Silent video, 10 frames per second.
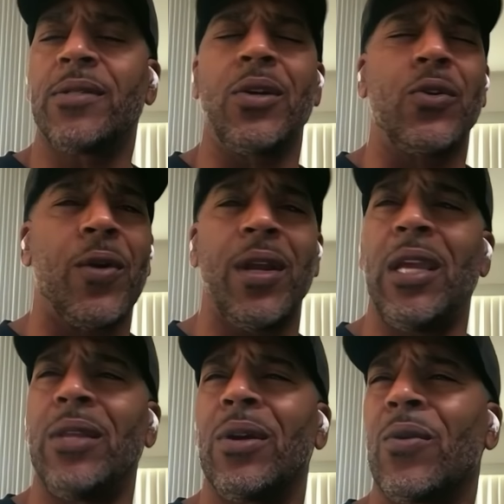It's the
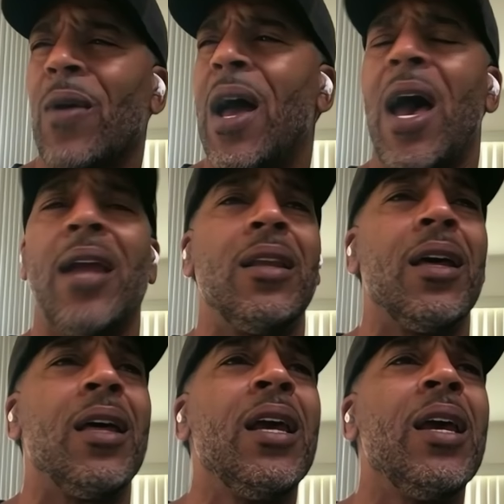gritty, the
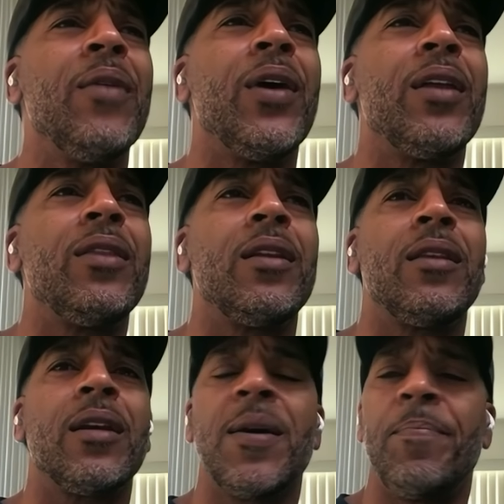grind, the